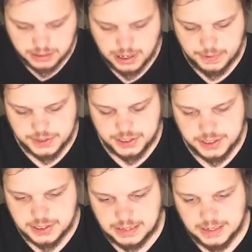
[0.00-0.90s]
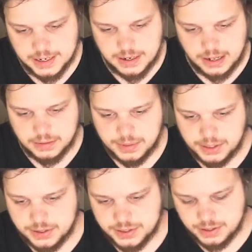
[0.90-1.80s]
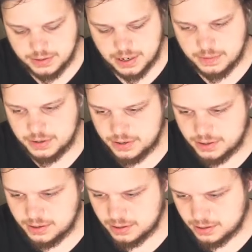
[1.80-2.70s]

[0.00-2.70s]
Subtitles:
That one is a nice clean dollar bill, so that one